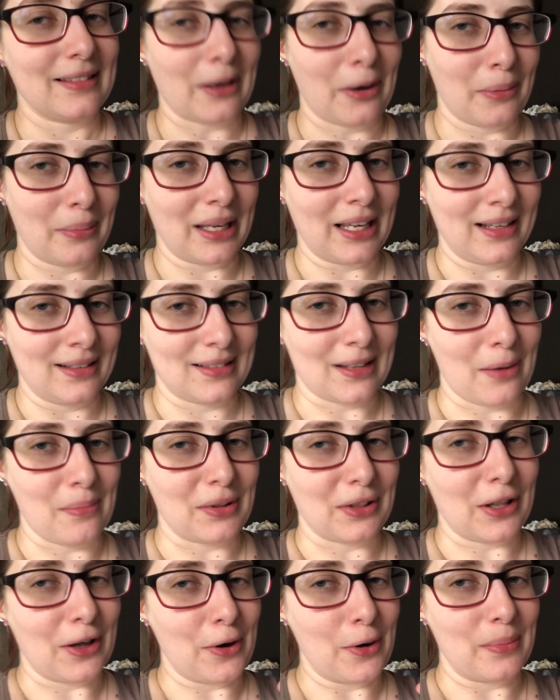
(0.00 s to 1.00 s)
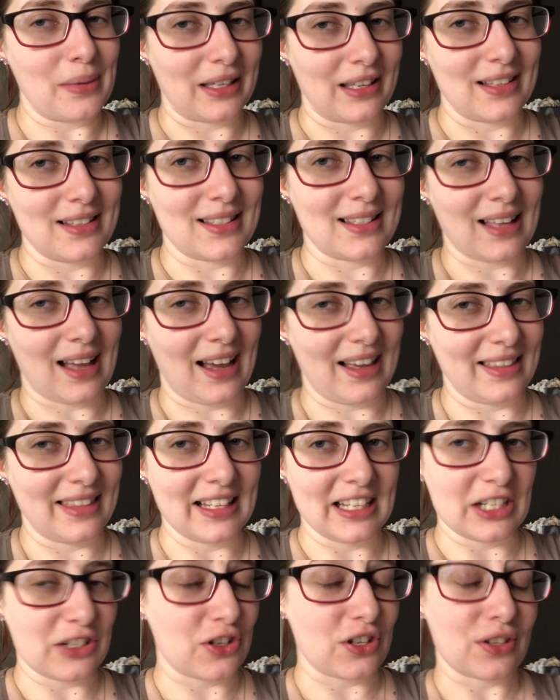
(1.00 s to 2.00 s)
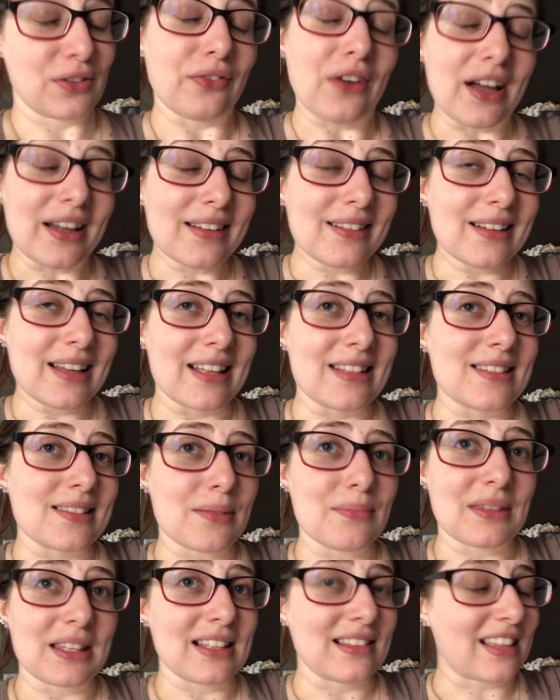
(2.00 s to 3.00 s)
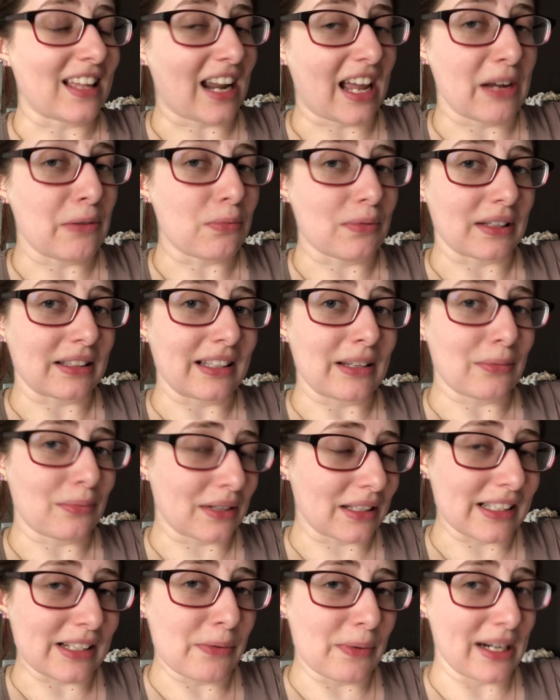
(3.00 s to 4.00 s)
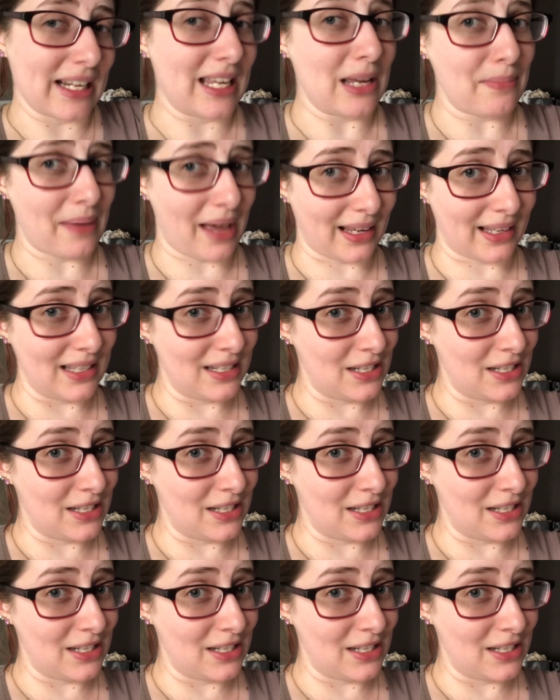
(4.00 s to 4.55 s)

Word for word: tell me down below because I think it's just fun and something that I really, really wanna get back